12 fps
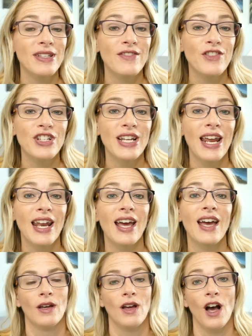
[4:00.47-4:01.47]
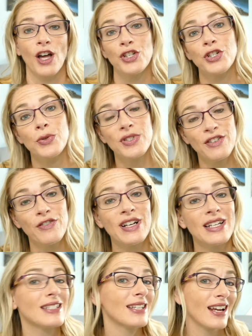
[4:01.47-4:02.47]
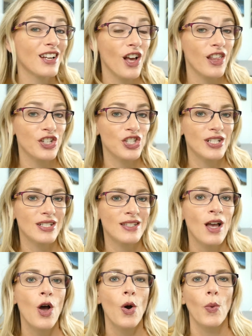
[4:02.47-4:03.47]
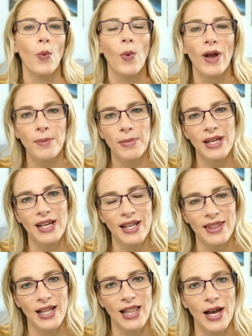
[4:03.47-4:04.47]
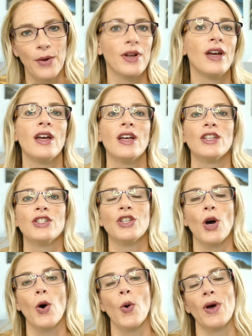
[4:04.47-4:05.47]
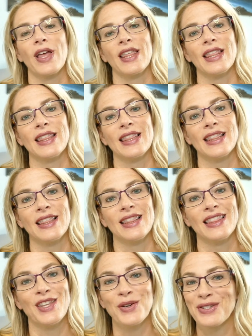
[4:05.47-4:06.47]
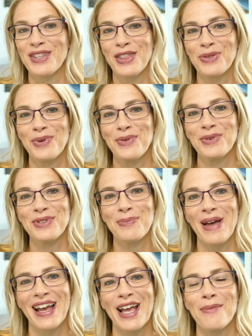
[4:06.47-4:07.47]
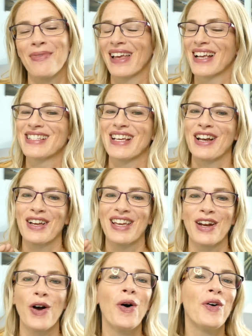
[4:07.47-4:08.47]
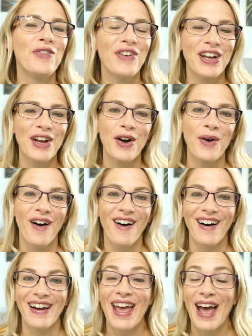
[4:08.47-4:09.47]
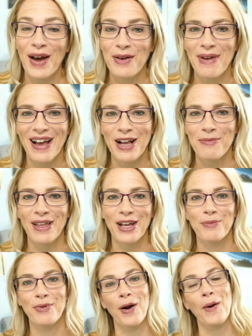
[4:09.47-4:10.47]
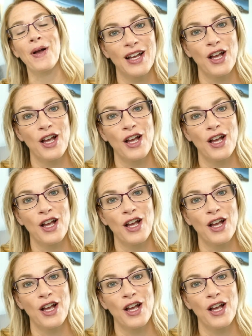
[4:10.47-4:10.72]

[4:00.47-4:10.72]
of your data on 2 different technologies, one being in the cloud. So those are the 3 rules of backup. Like I said, I'll get a whole video on how to back up like a pro,